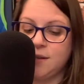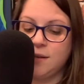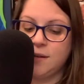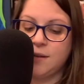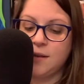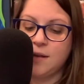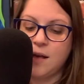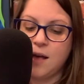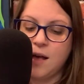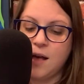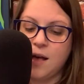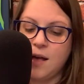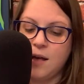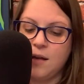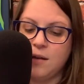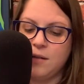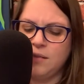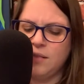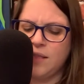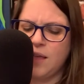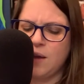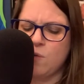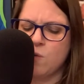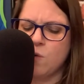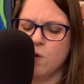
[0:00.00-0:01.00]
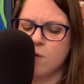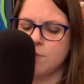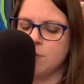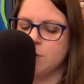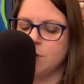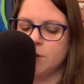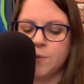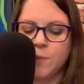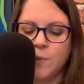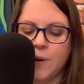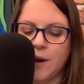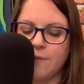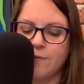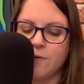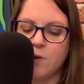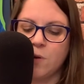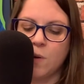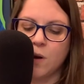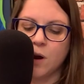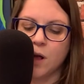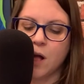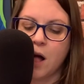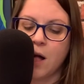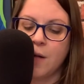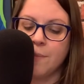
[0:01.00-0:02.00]
uh, leg warmers, whatever you
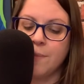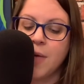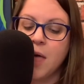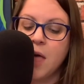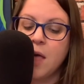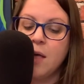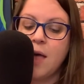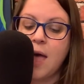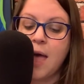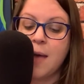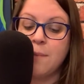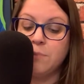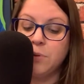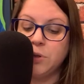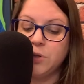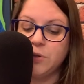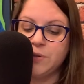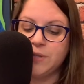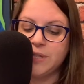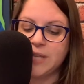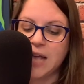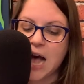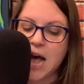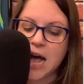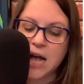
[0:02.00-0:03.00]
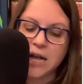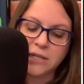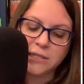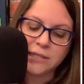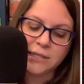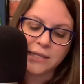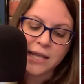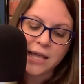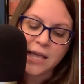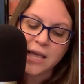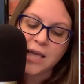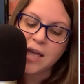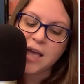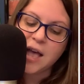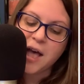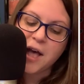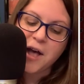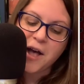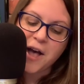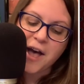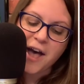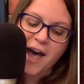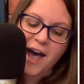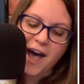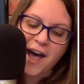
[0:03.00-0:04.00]
want to call them, and blue socks.
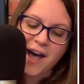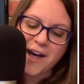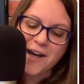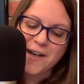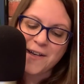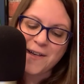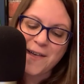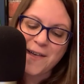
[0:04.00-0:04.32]
Uh,